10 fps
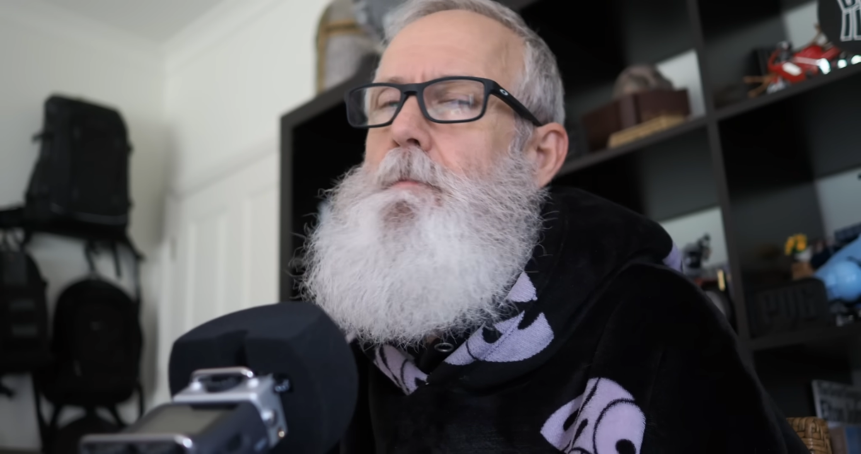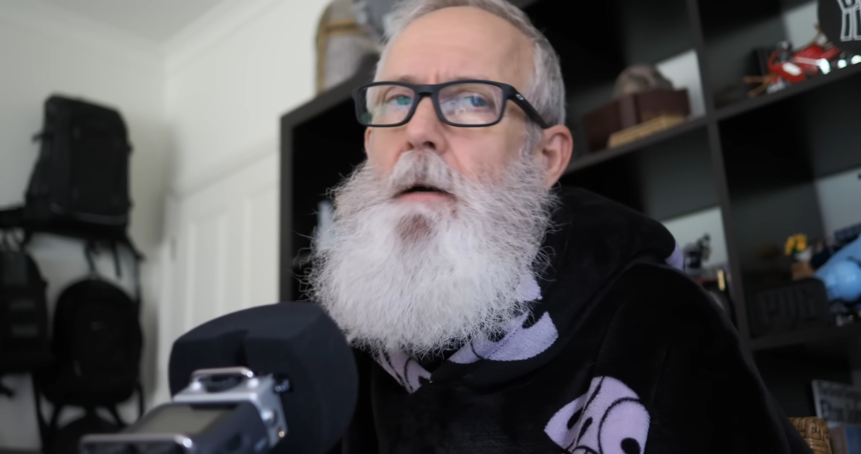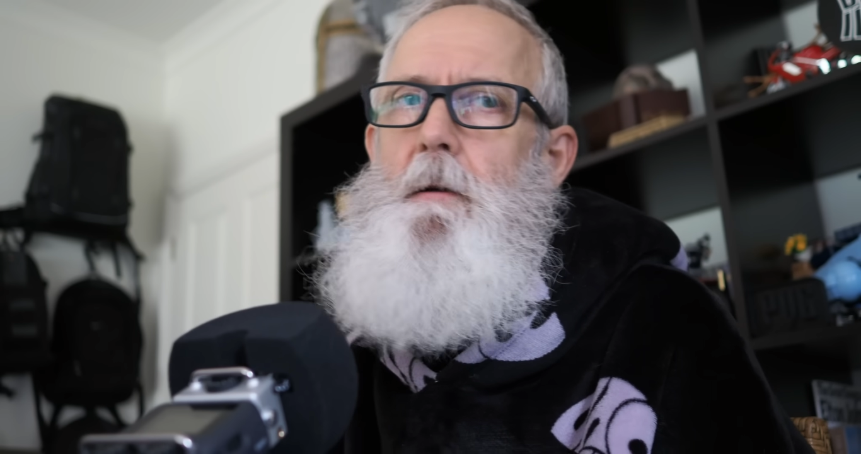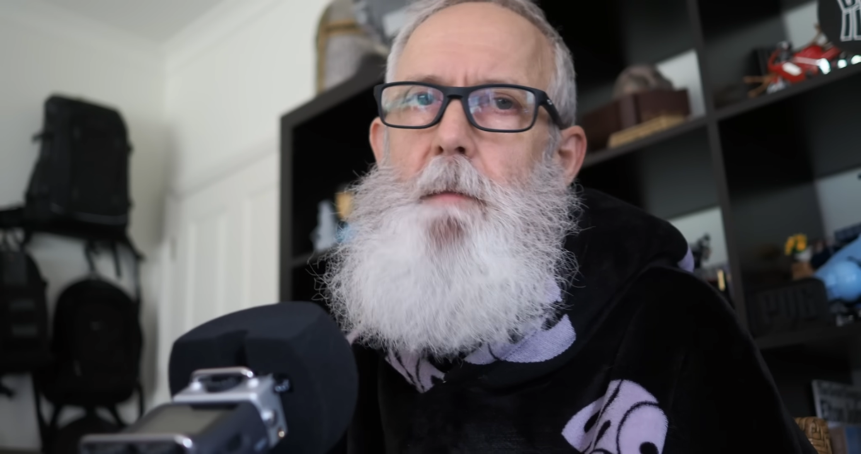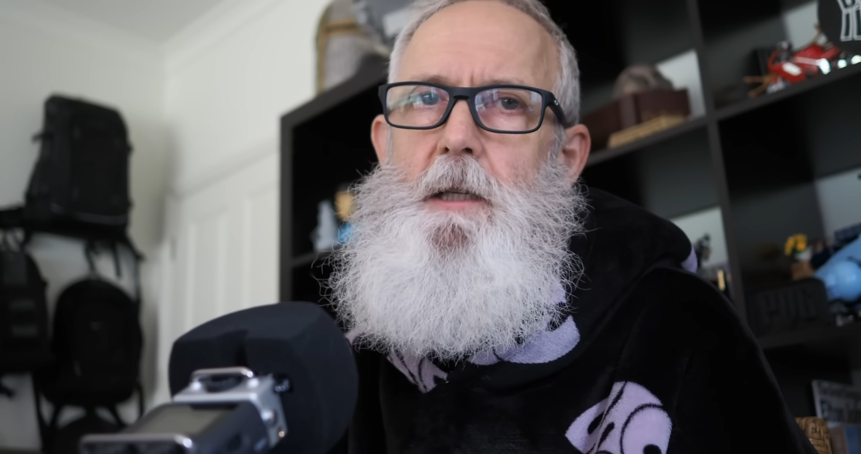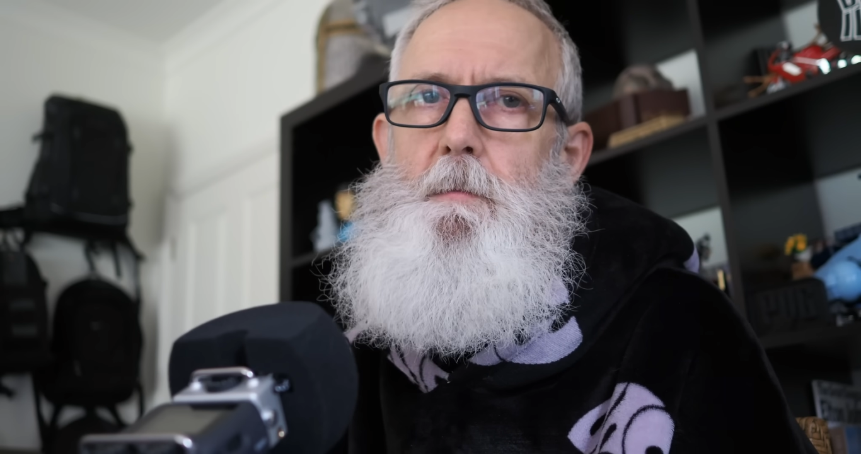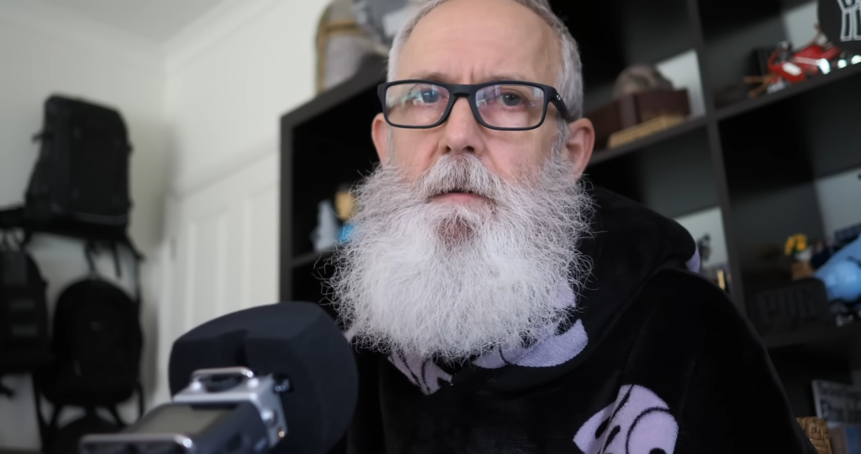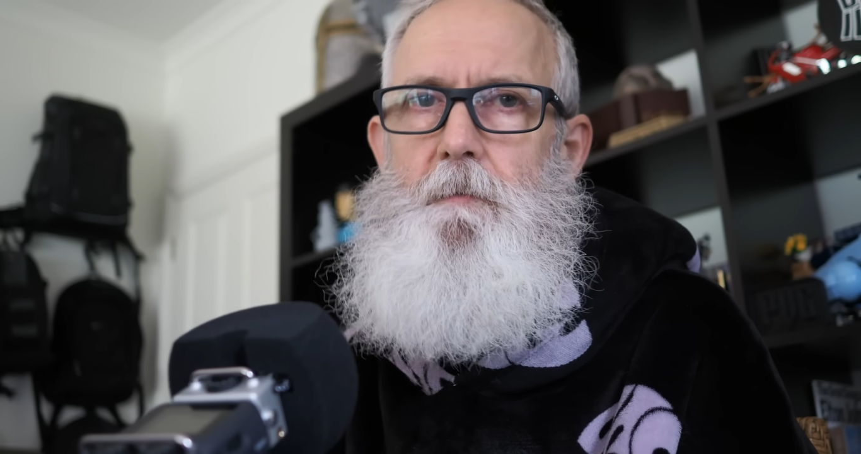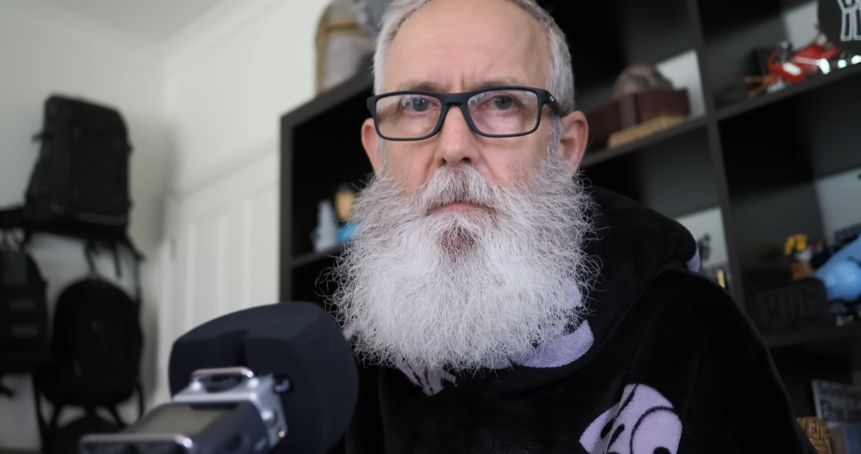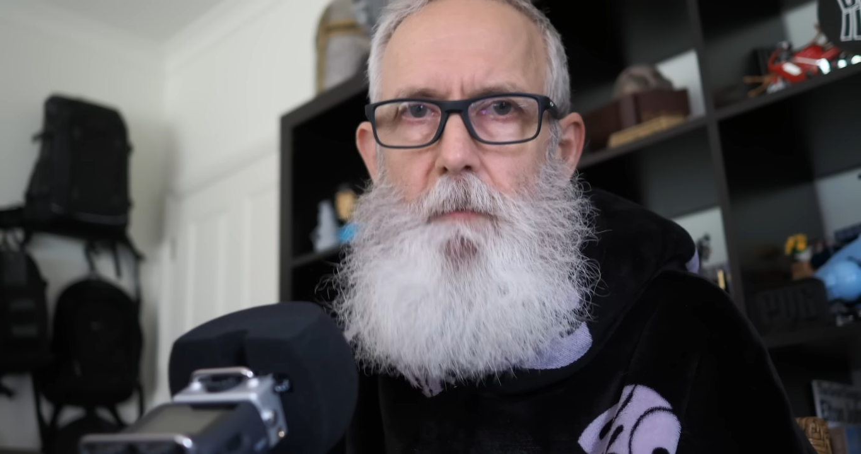Maybe it must be
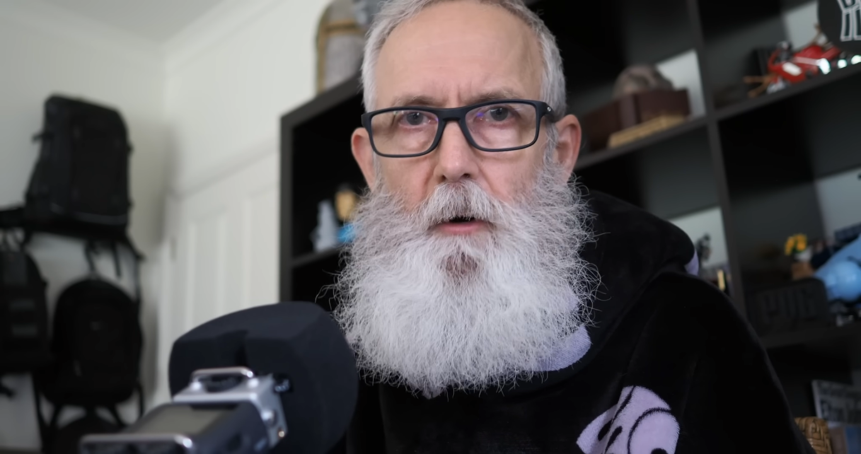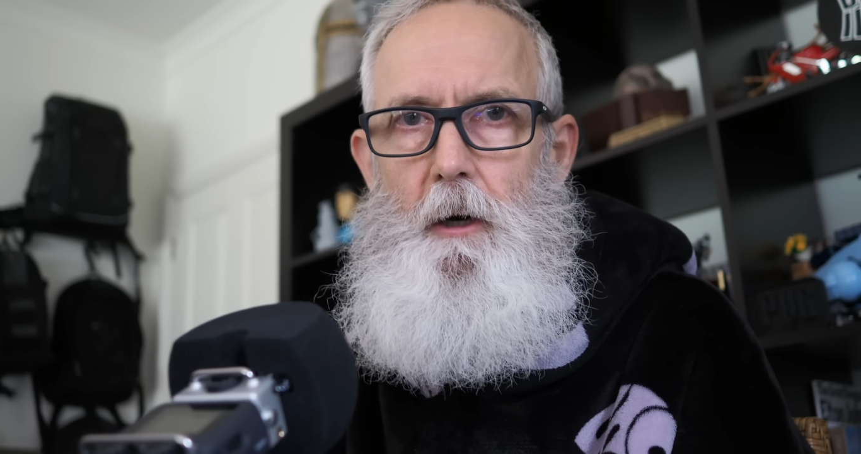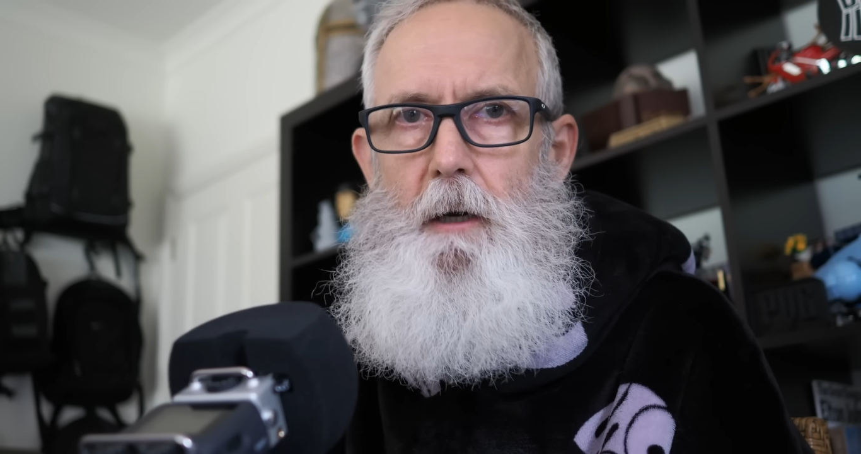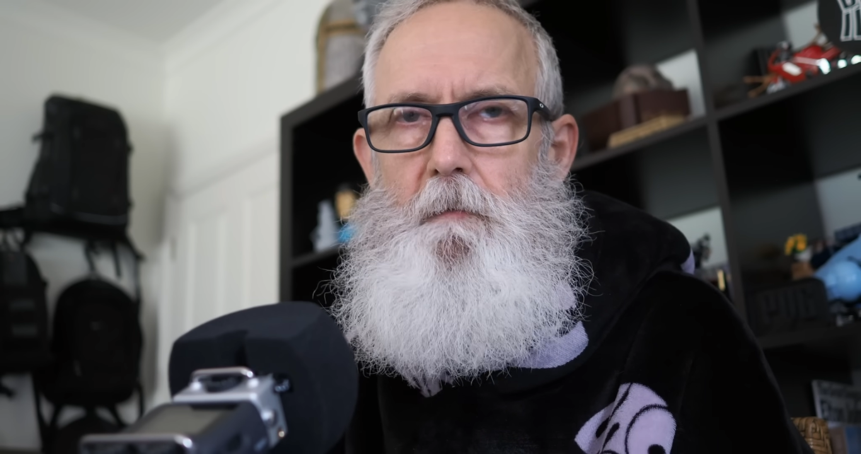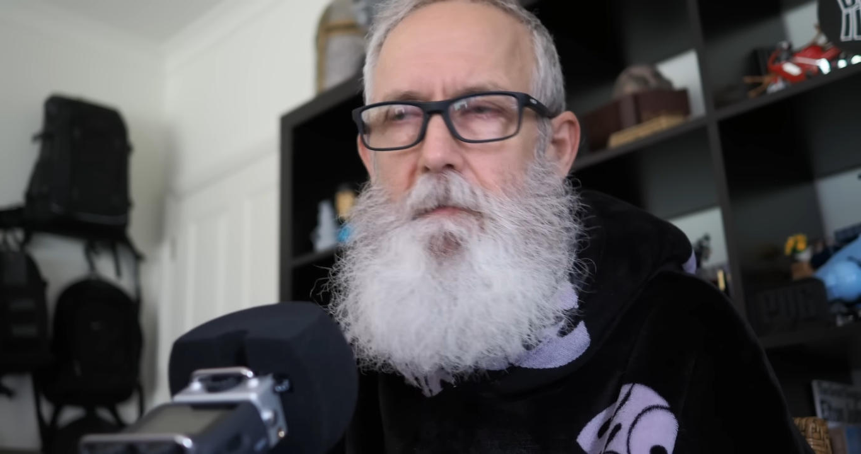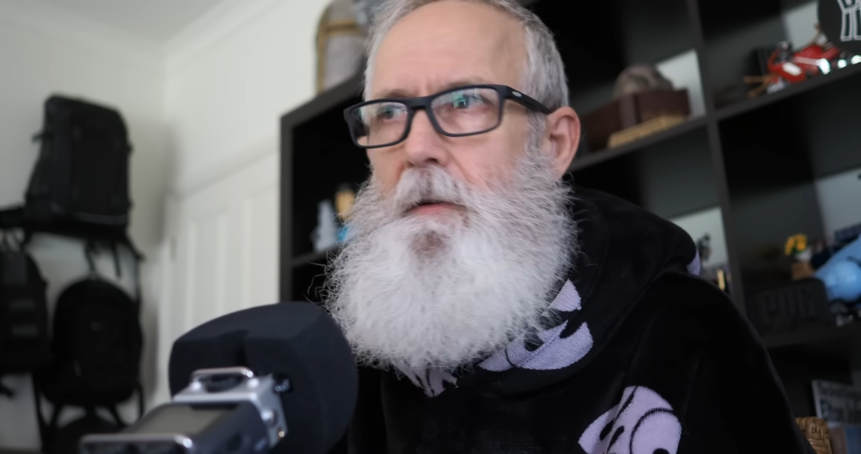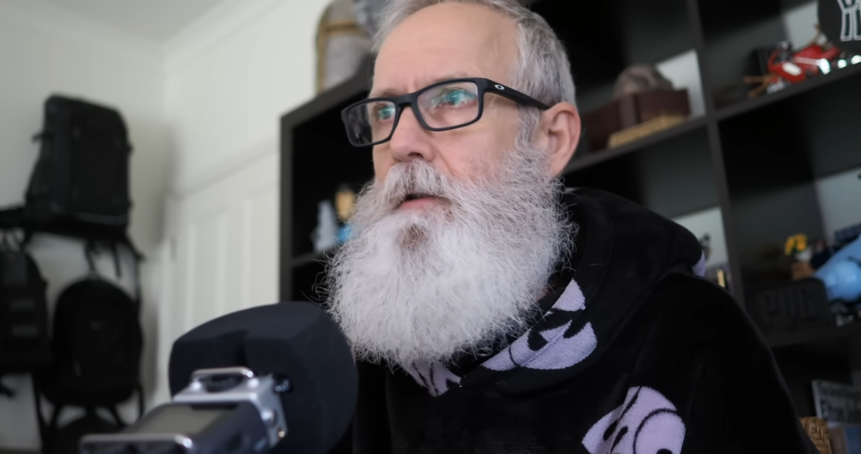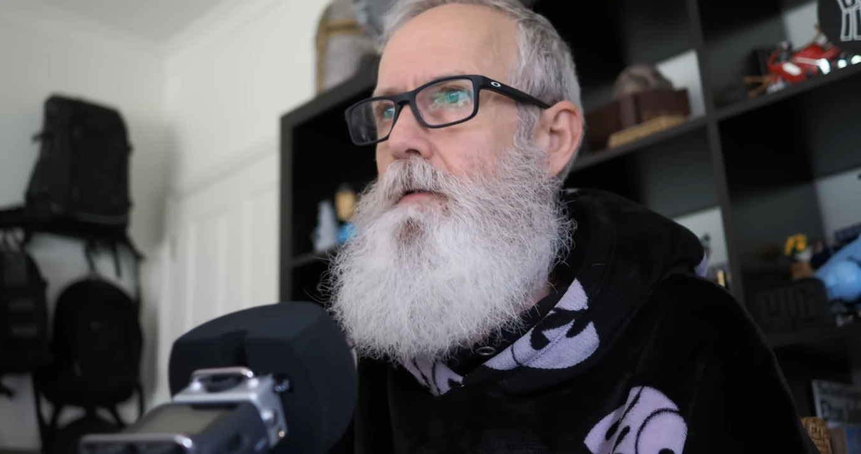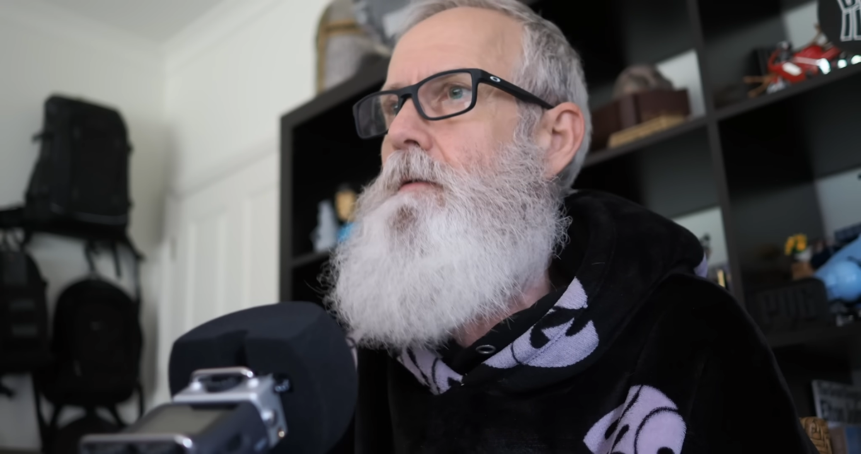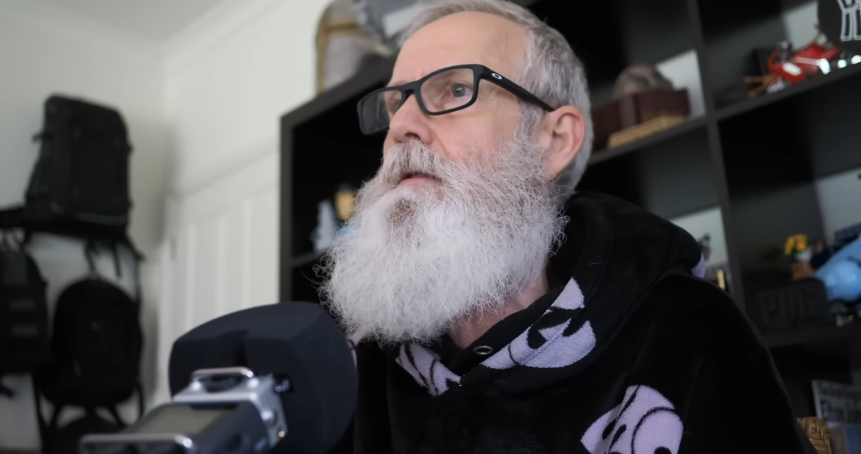from ride and feel.